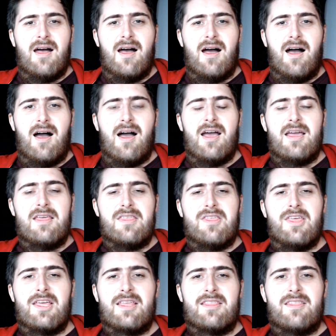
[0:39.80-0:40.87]
I
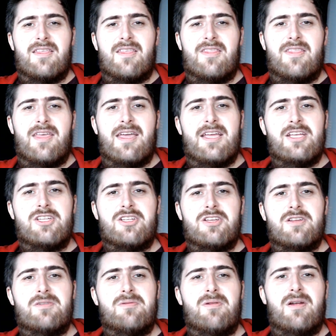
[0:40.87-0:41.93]
think that they
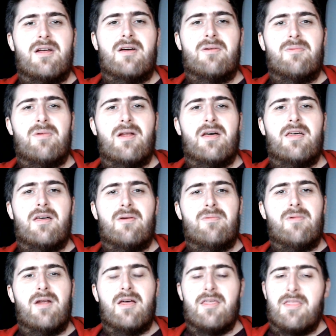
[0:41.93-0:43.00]
should,
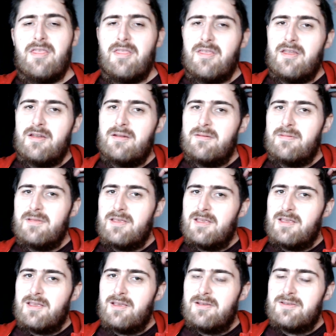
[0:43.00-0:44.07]
rather than
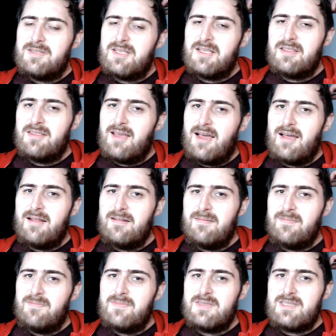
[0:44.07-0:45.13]
using that
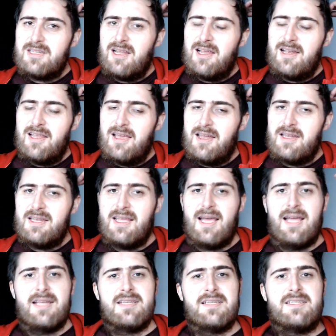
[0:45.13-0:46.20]
slightly
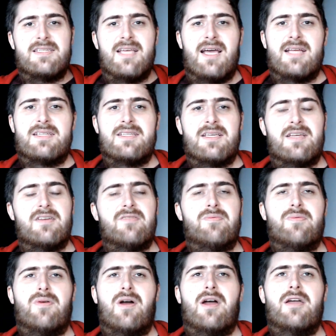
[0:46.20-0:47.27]
underhanded tactic of
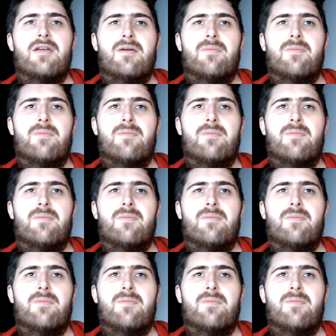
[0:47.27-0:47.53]
primarying